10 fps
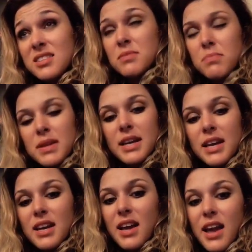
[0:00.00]

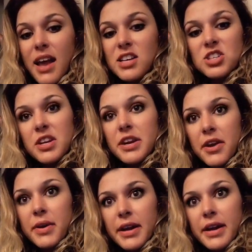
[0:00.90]
simply a
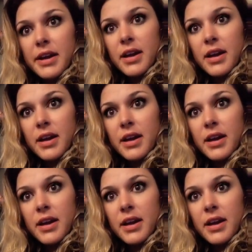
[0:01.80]
generic